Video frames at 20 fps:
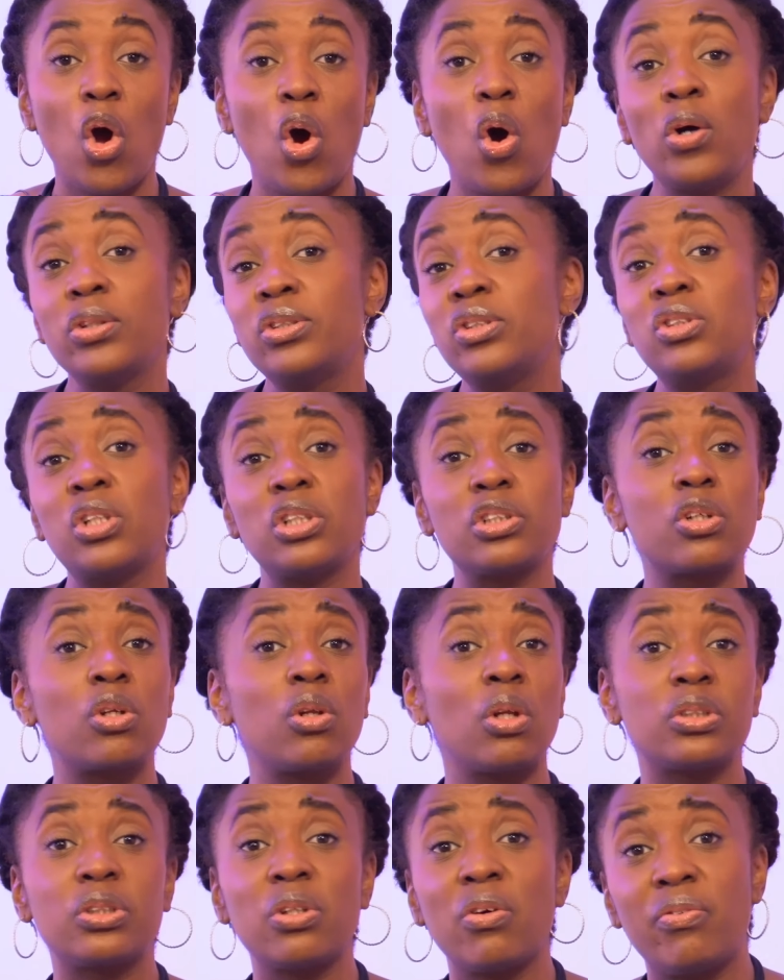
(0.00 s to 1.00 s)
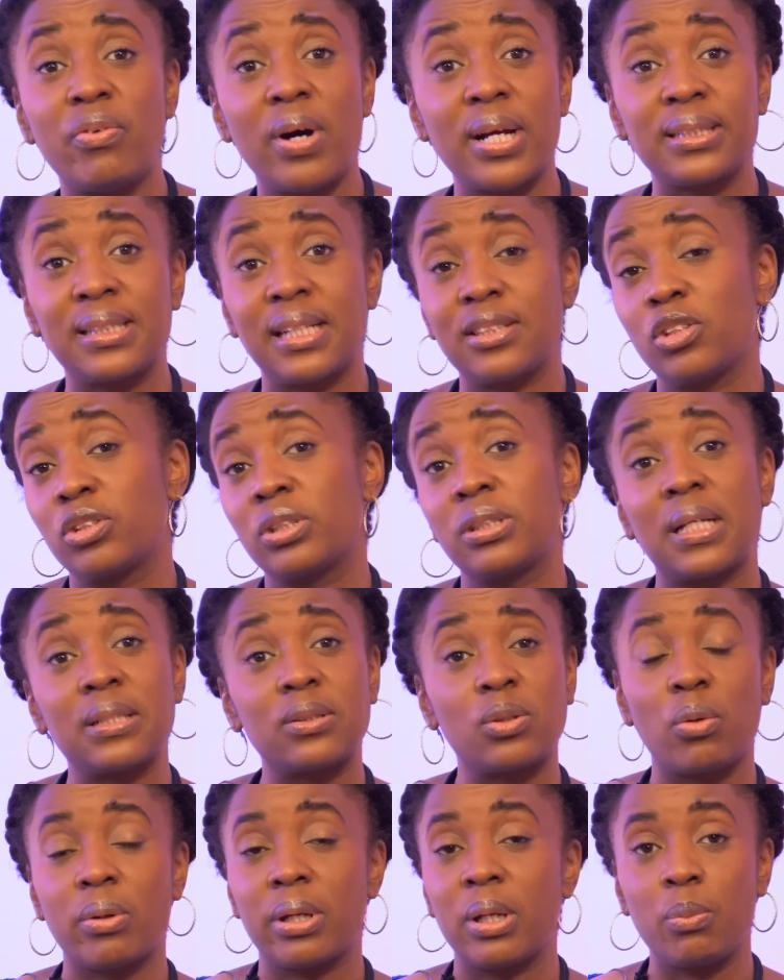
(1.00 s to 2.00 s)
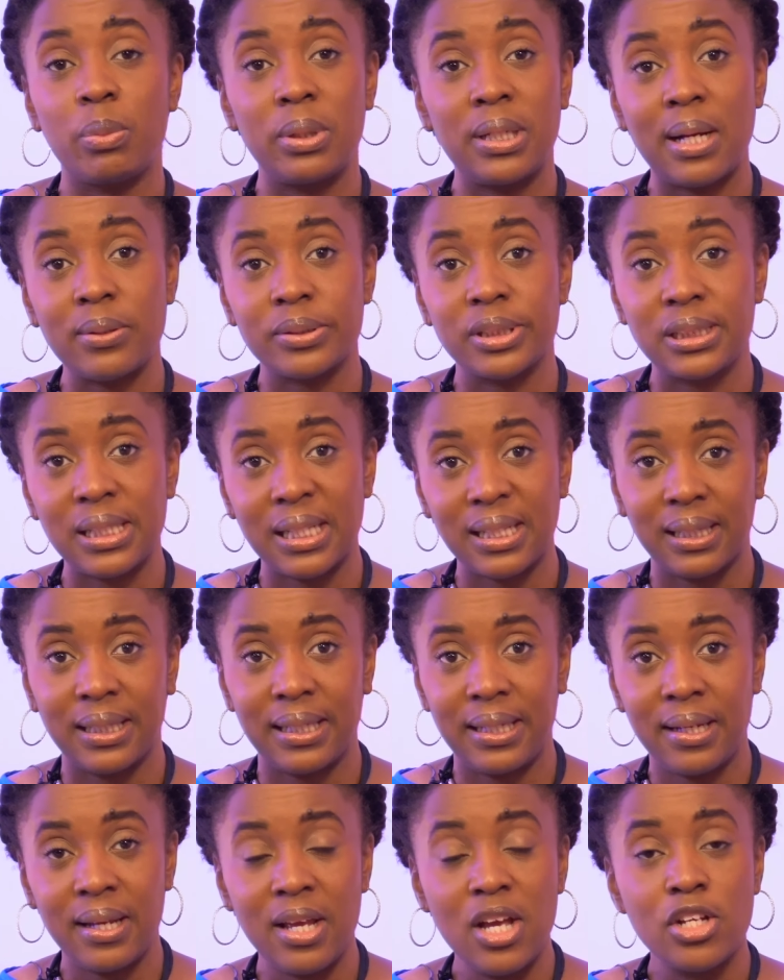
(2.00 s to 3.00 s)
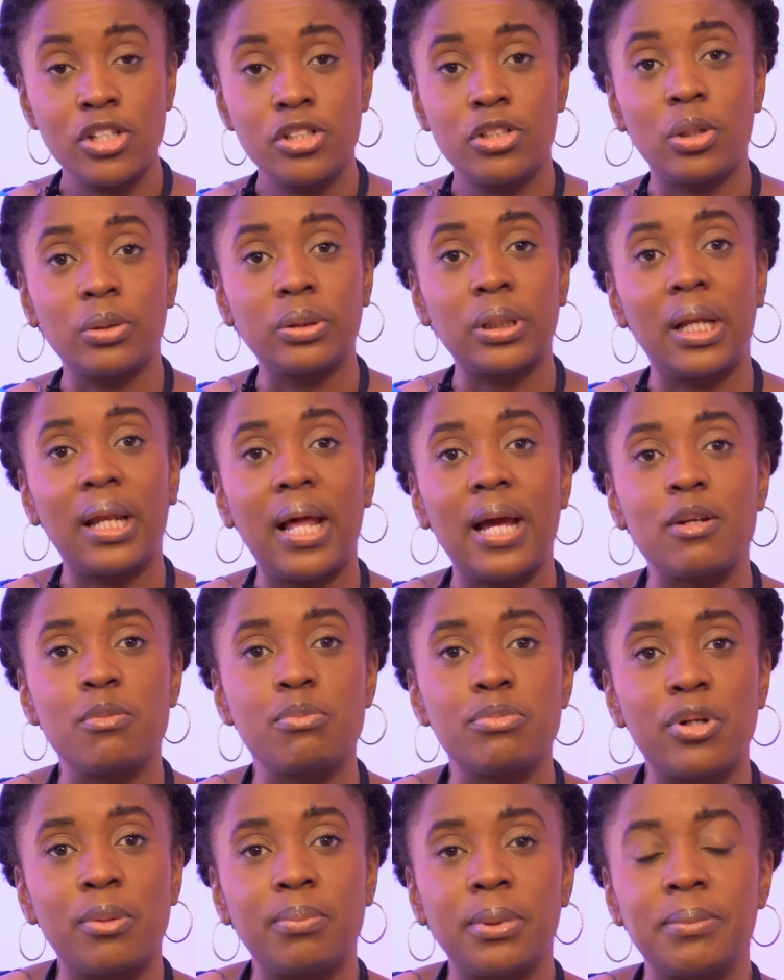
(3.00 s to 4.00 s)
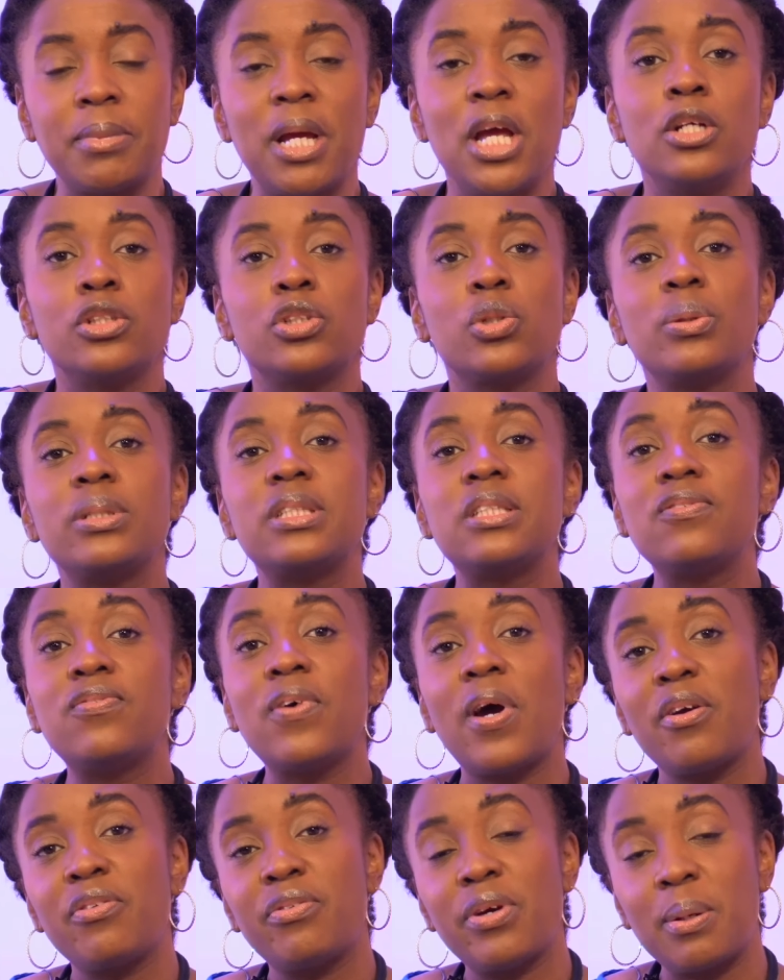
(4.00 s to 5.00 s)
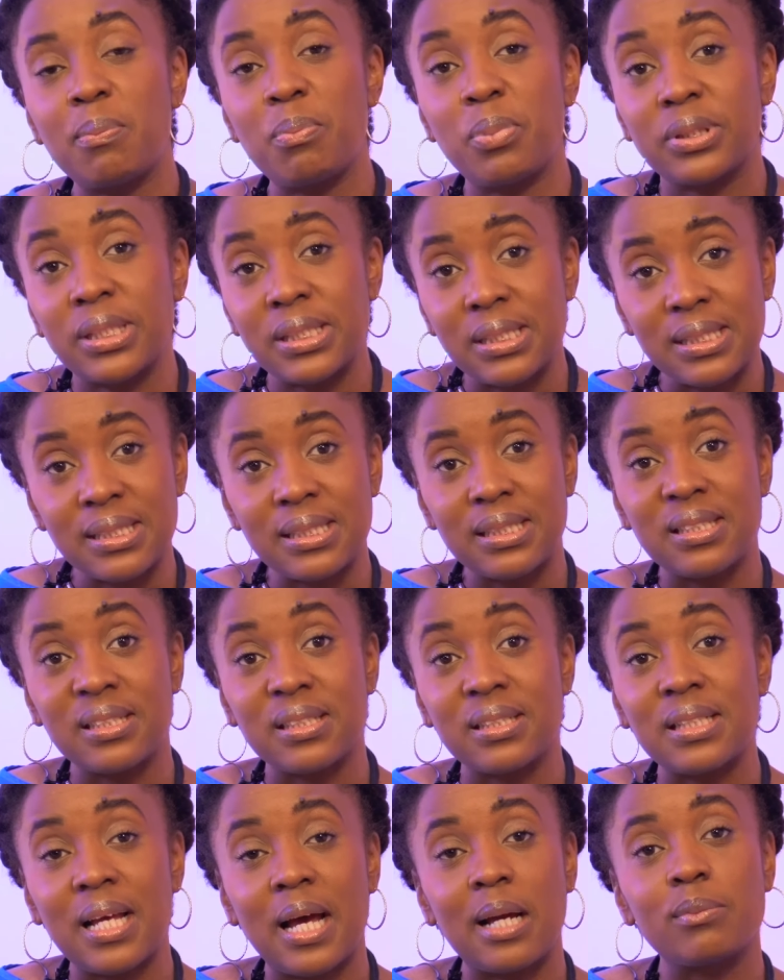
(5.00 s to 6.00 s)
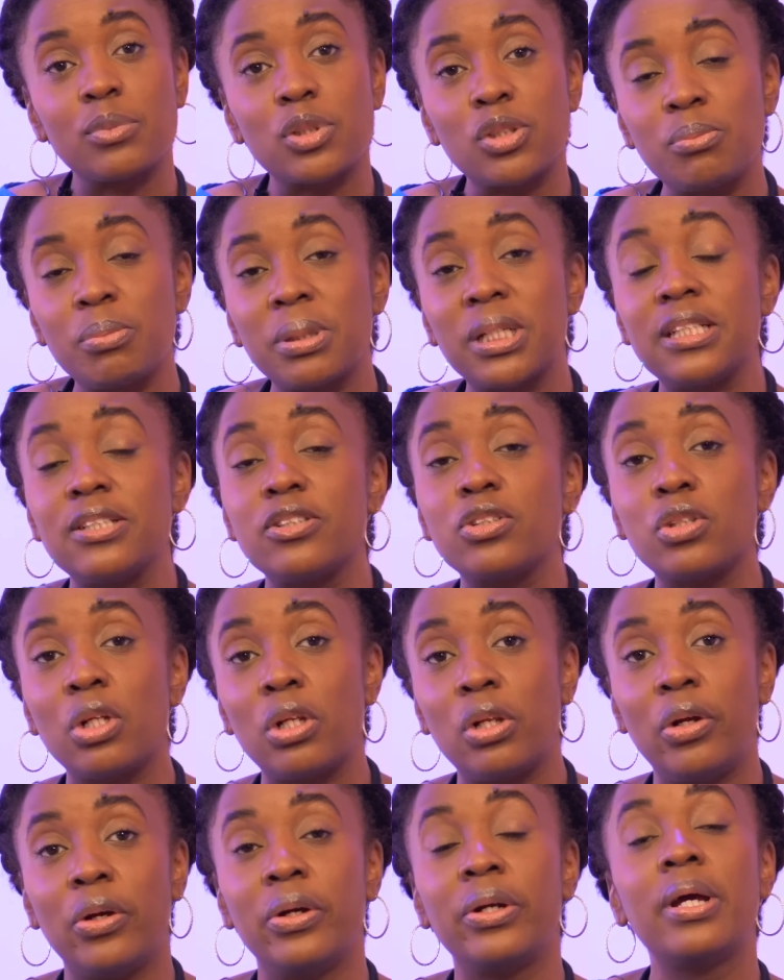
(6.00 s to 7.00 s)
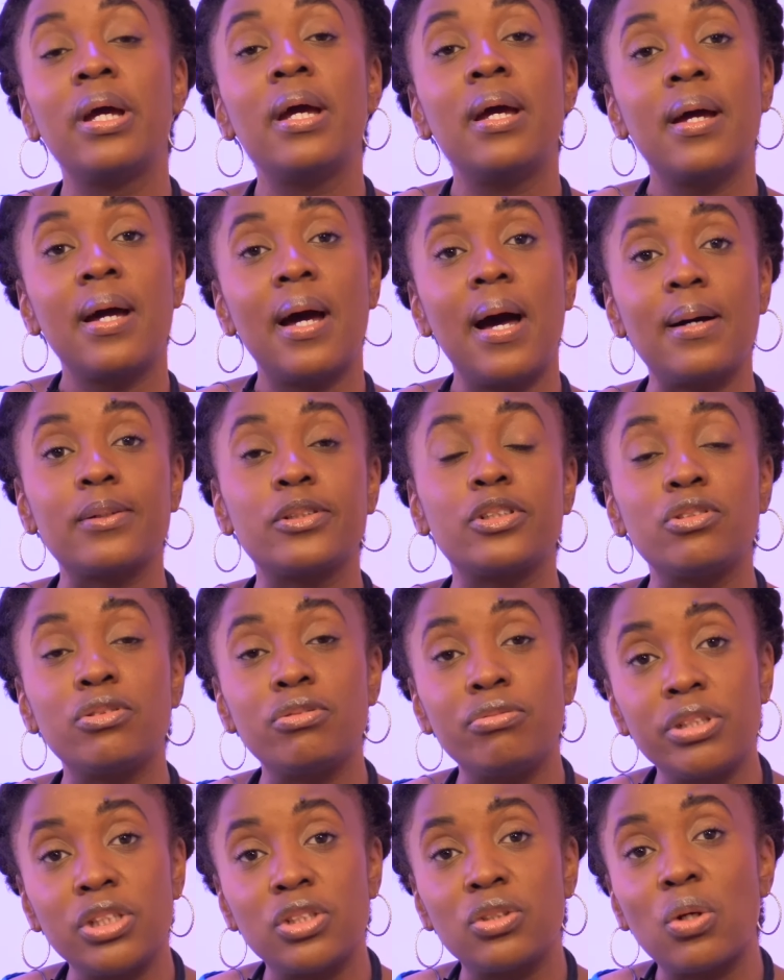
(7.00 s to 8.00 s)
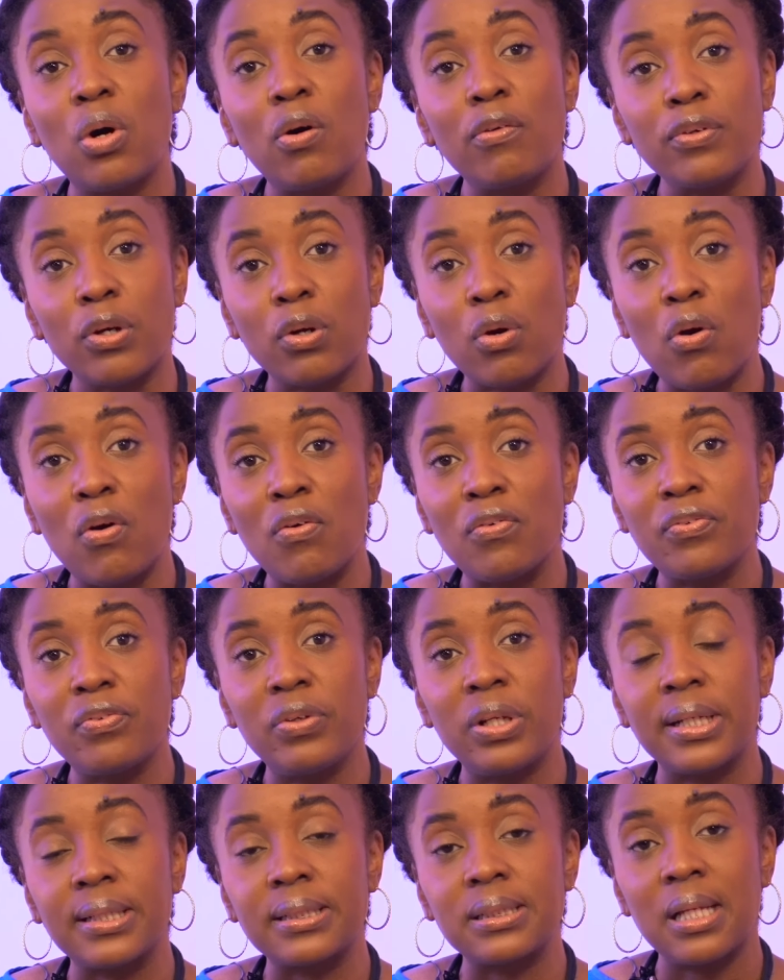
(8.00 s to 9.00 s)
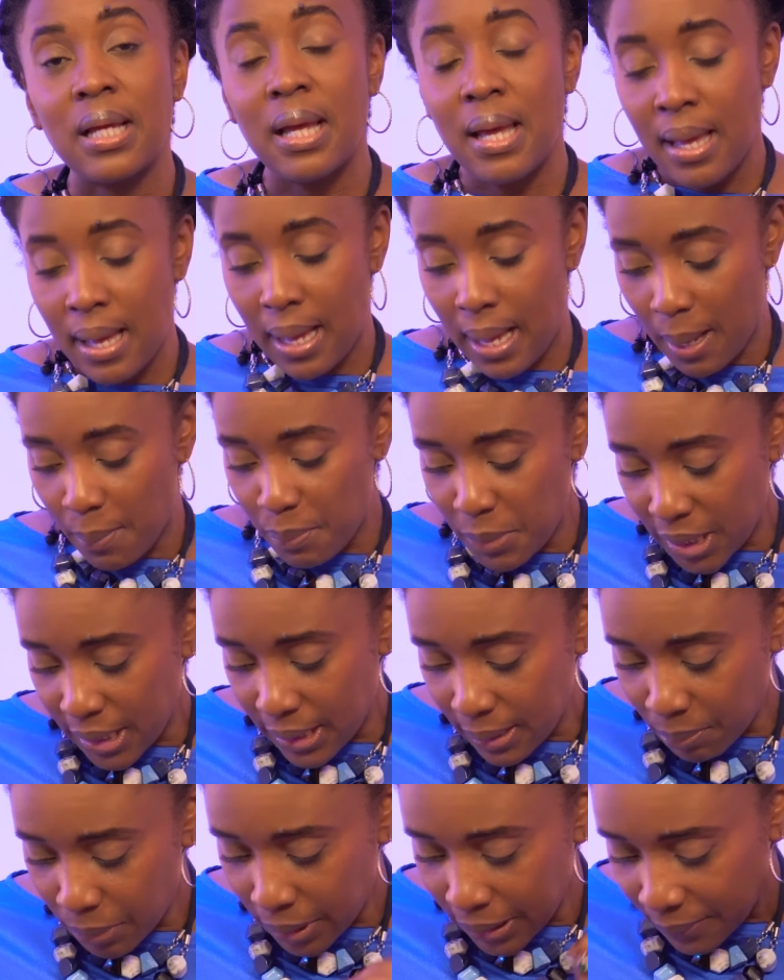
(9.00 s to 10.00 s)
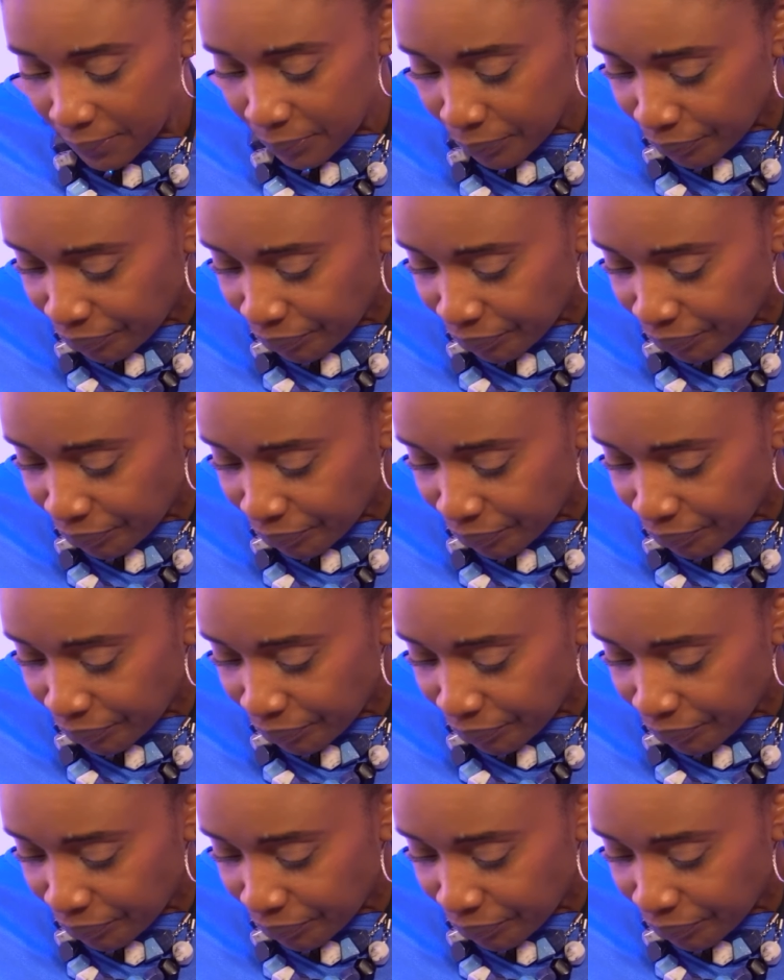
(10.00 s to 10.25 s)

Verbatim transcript: Or you just gloss over it and just start talking without settling the underlying problem. So it's very, very important. This is the time to begin to learn how to resolve your conflict amicably.